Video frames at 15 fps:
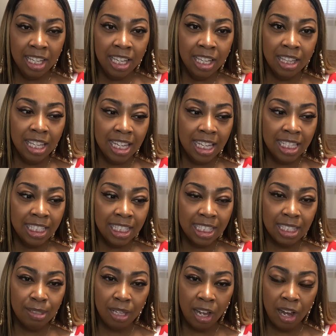
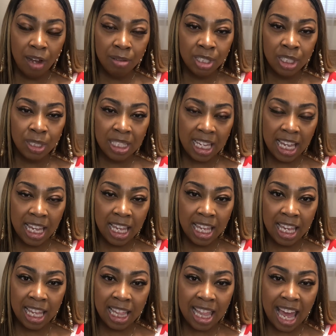This scent,
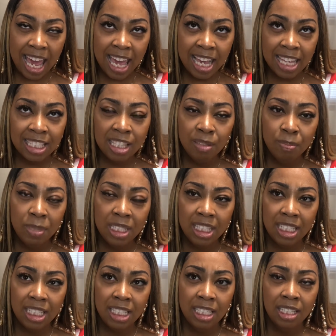it lasts, let me
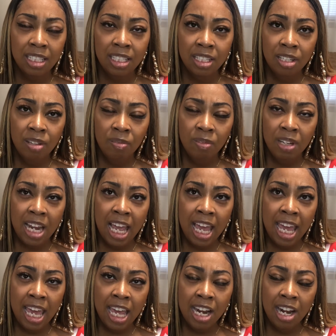see, when I
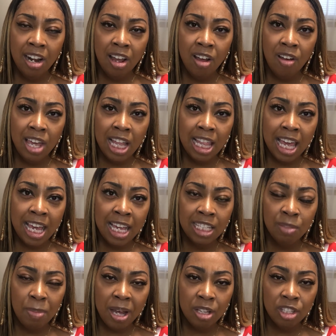had it on, it lasts
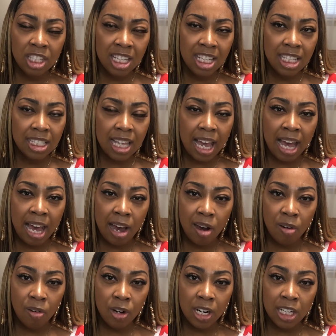about 6
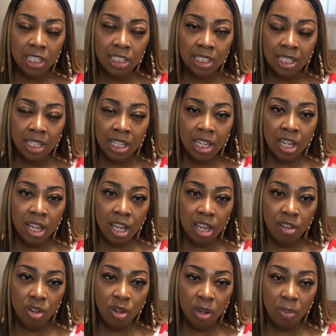hours.
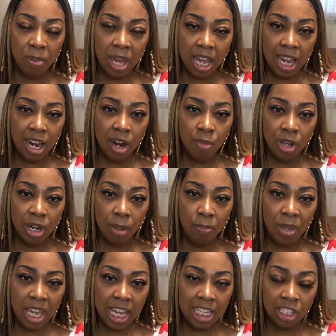You could pair it with a
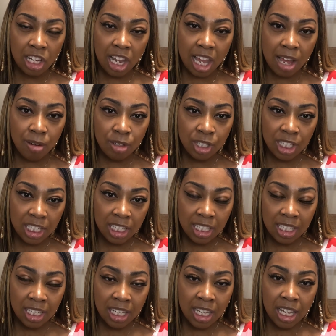peach lotion,
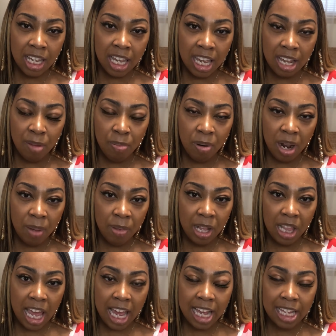and it probably
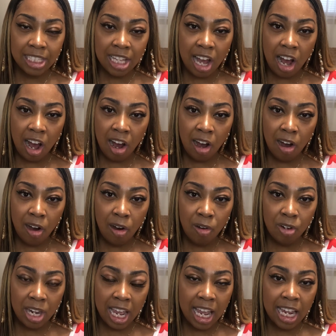lasts all
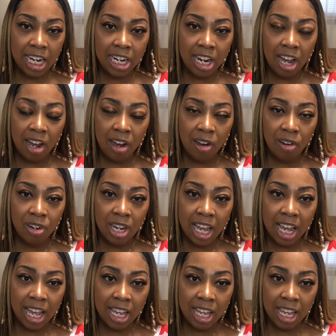day and all
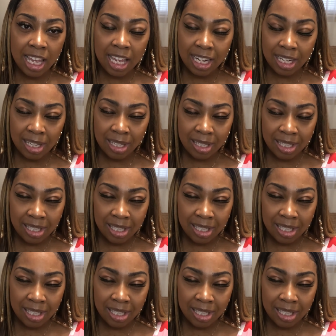night, honey.